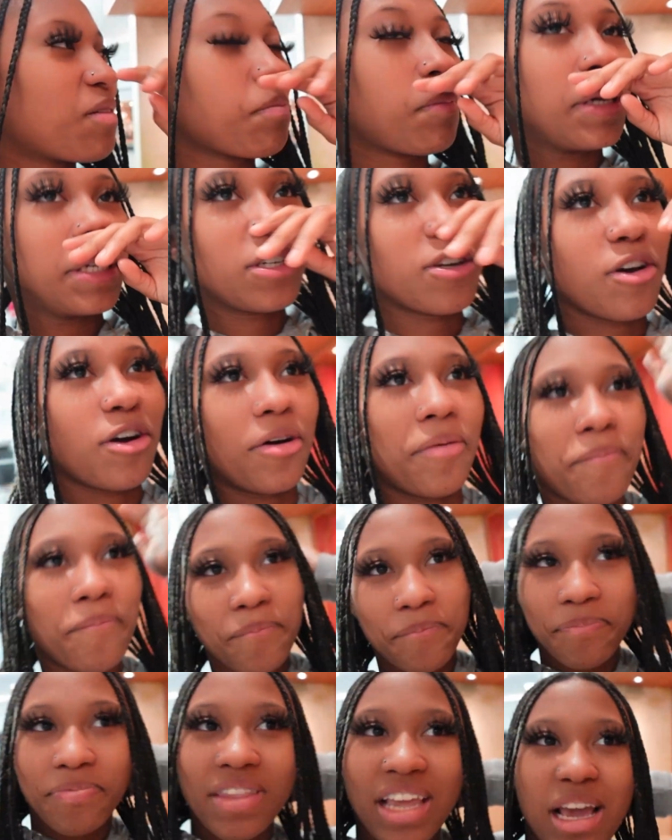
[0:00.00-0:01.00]
But y'all,
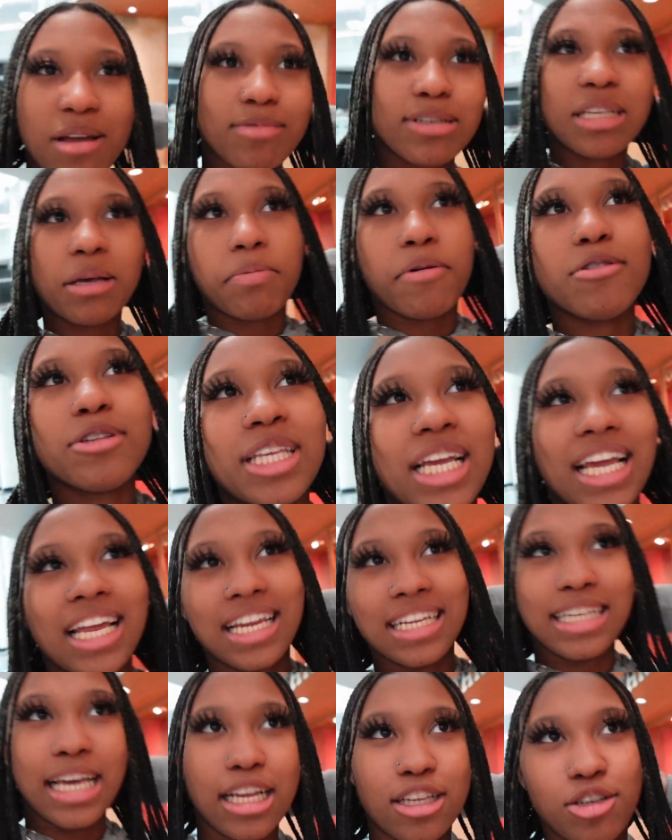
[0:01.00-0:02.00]
he was supposed to get a
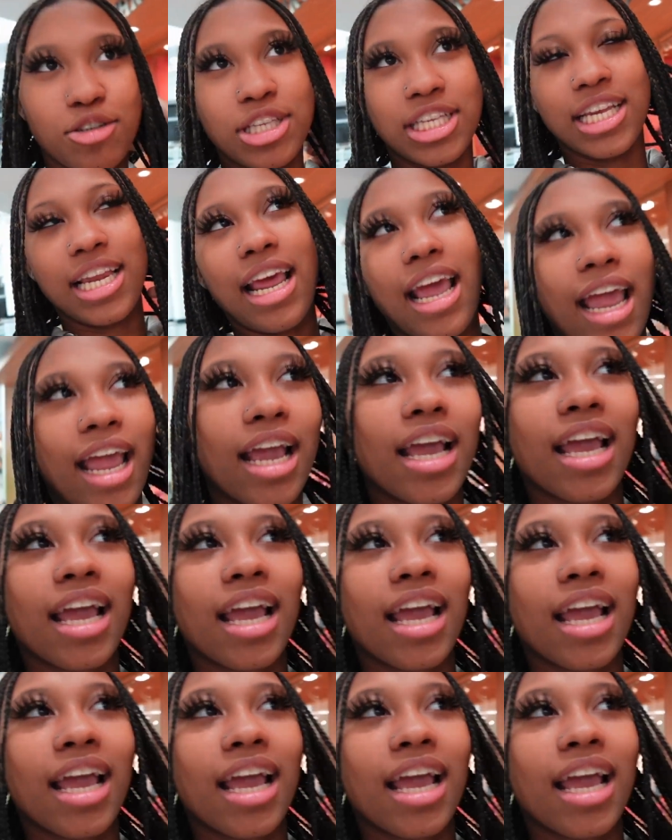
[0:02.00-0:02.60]
tattoo today